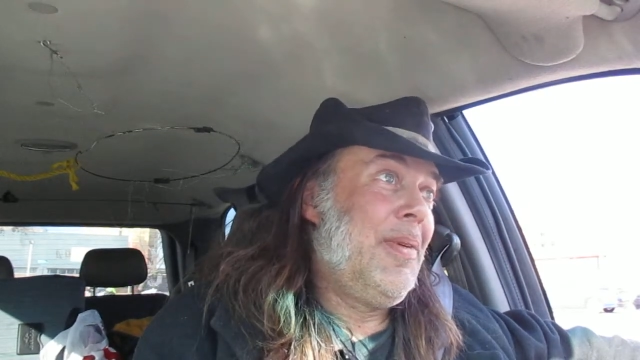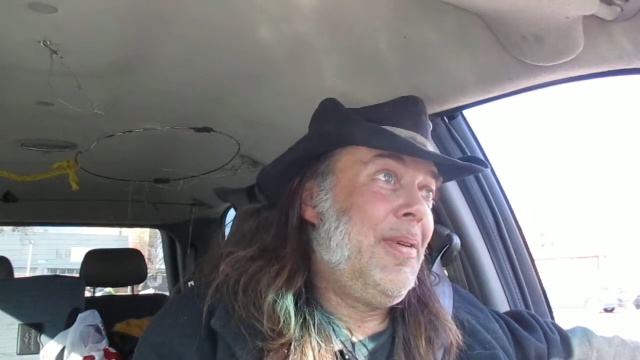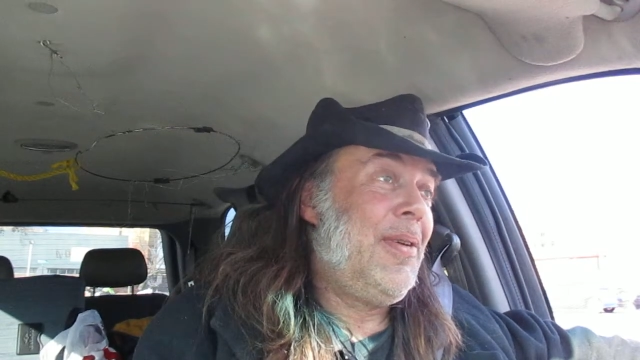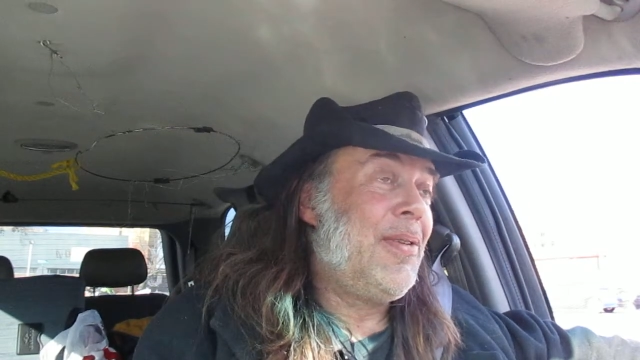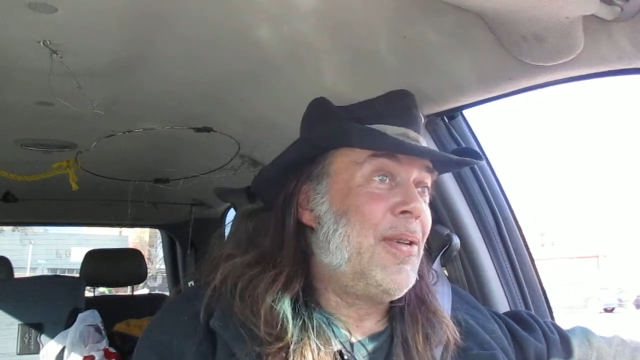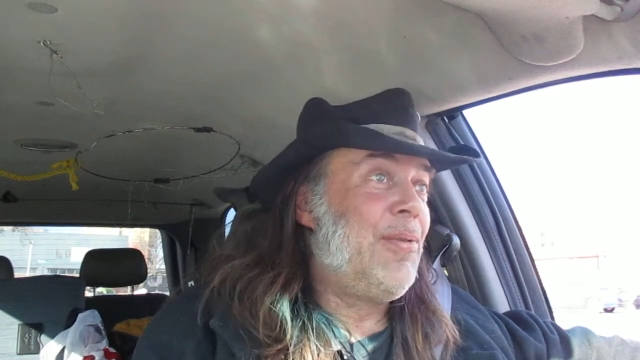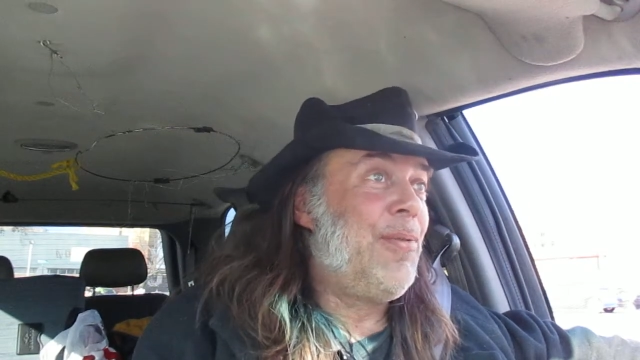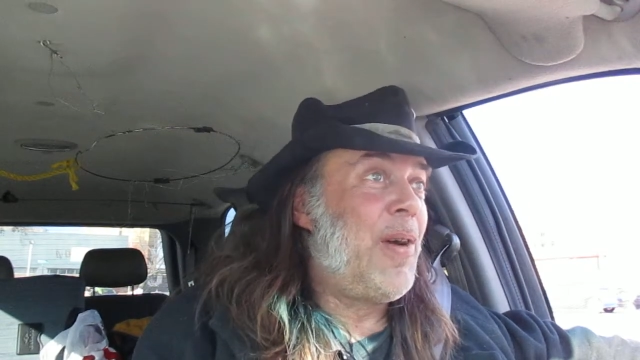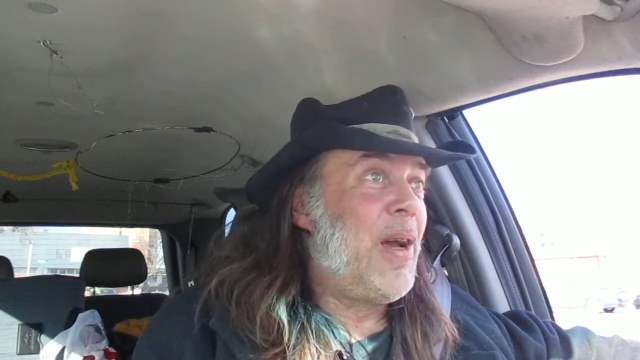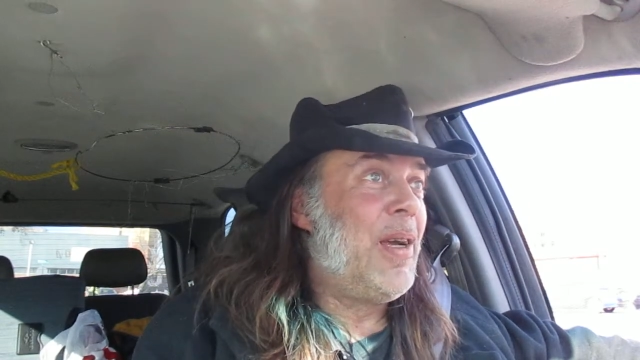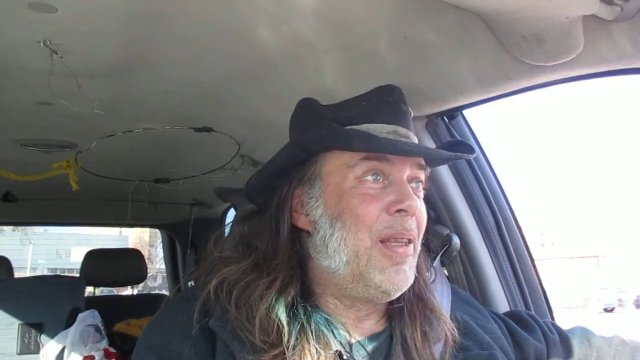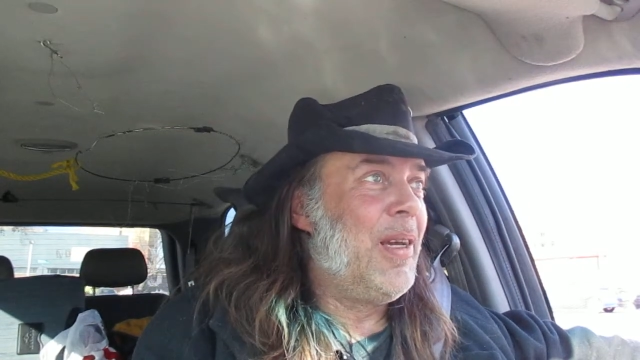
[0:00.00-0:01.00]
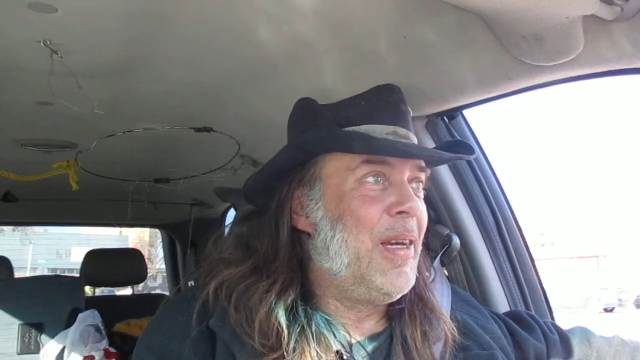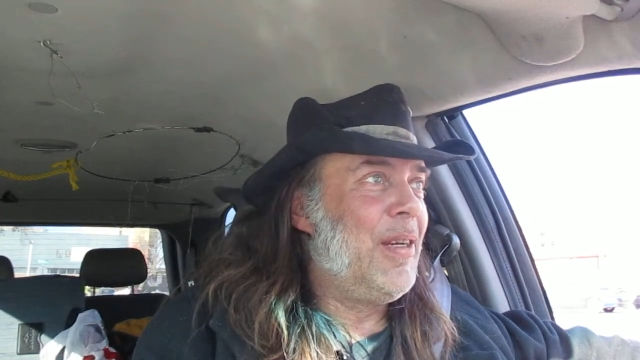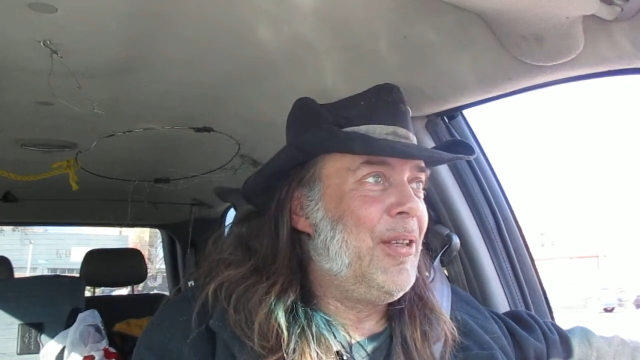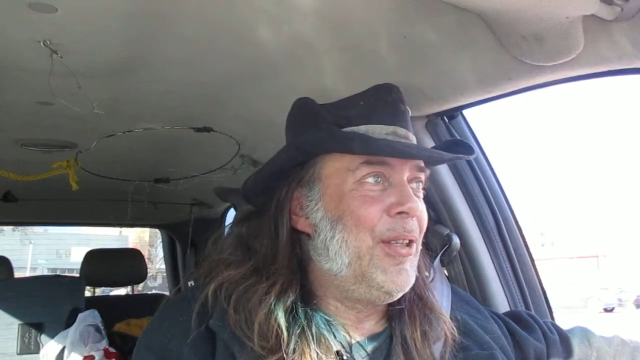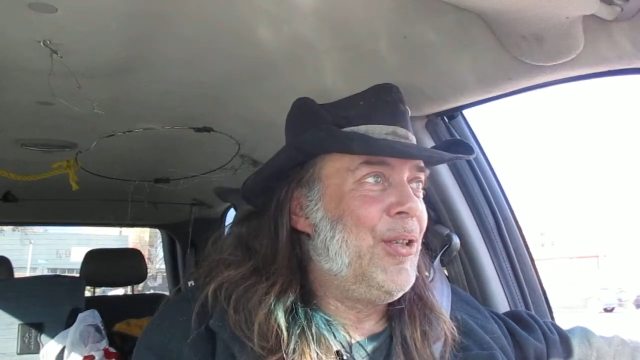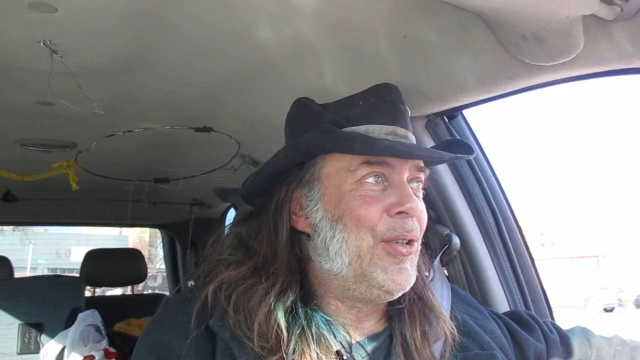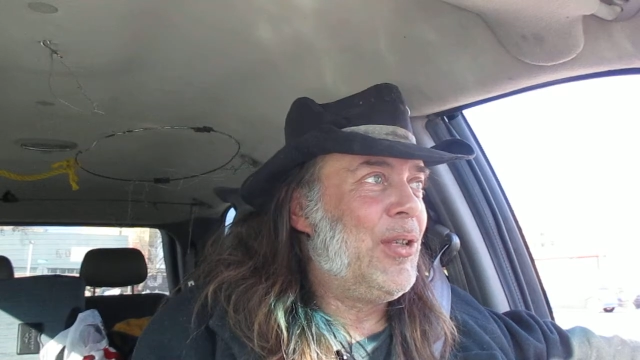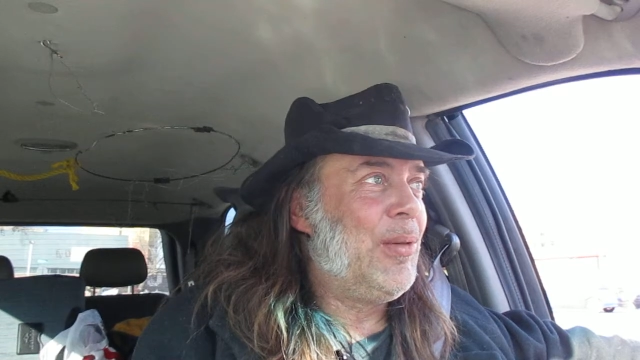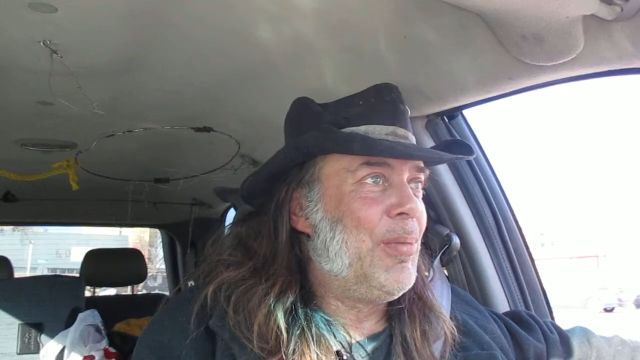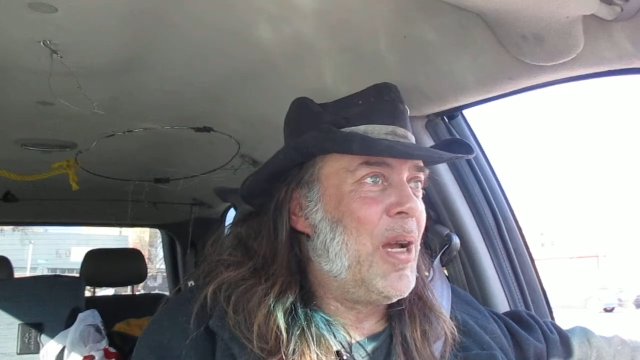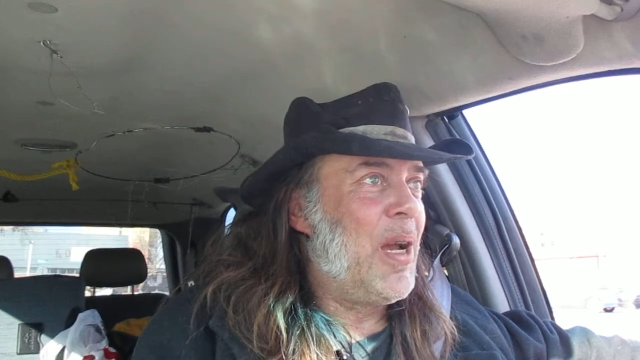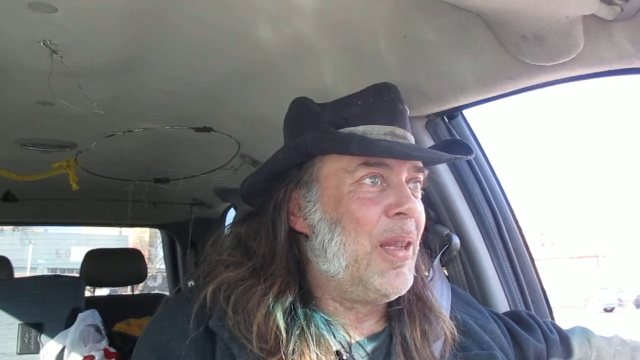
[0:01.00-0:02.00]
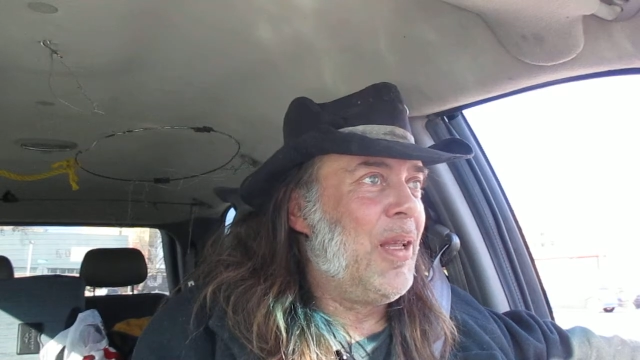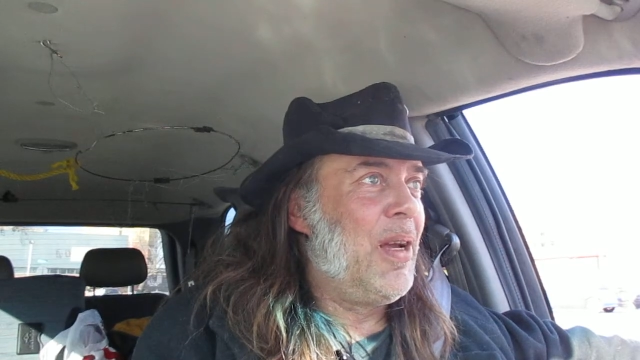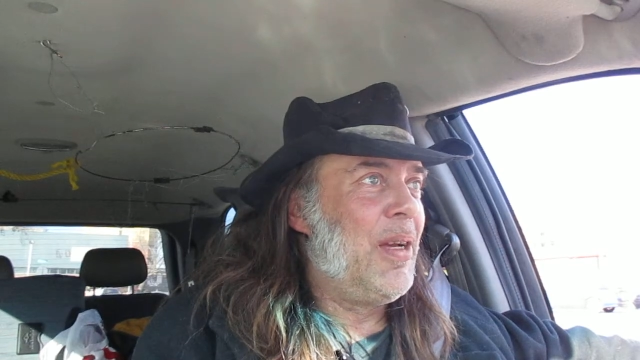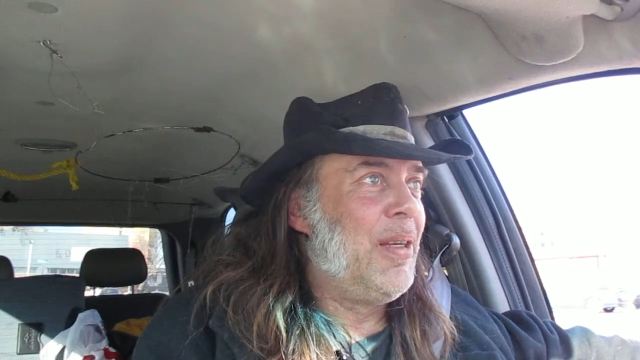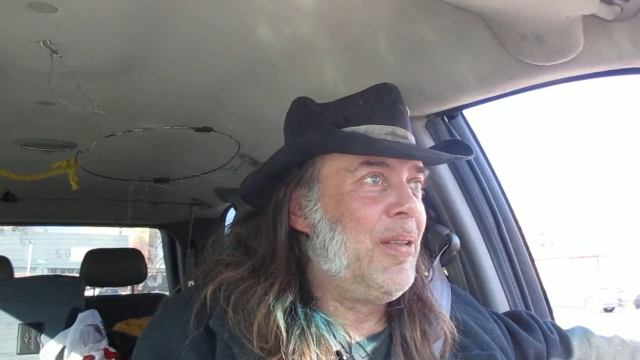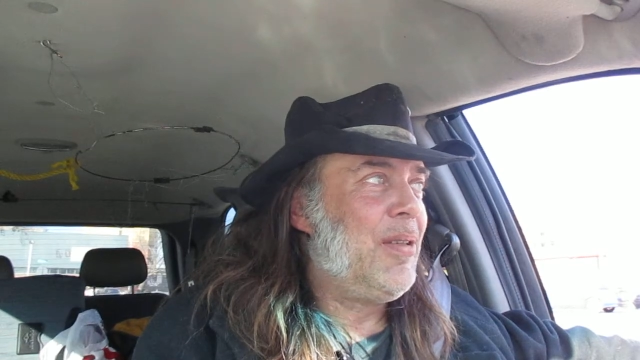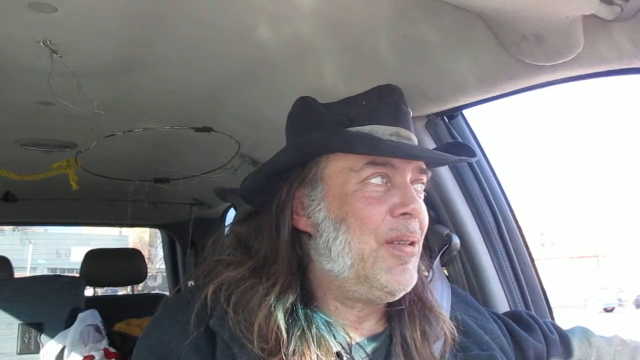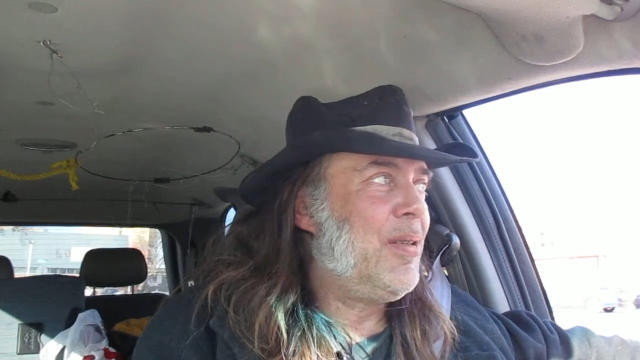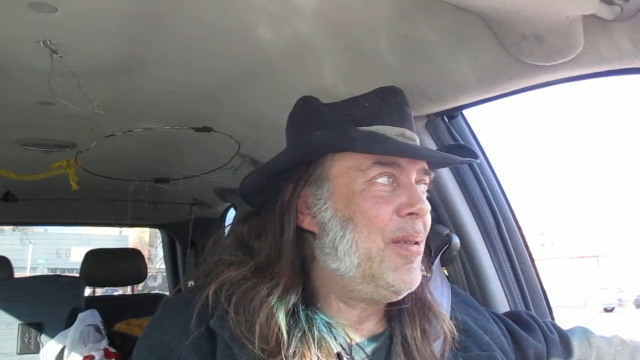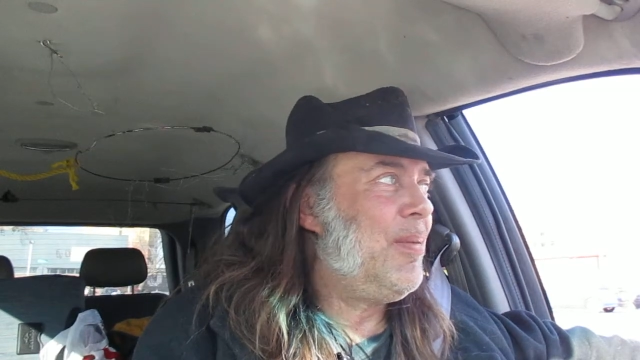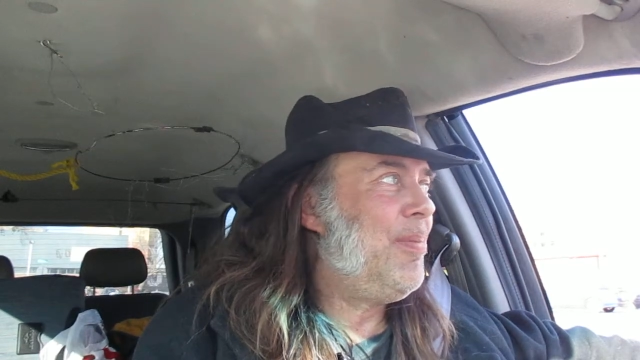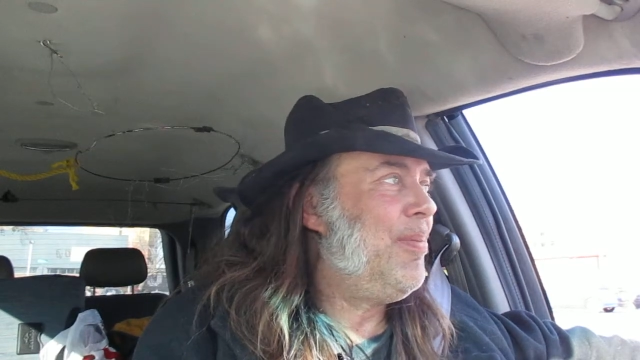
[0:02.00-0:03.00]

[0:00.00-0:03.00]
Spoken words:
Does it violate YouTube guidelines?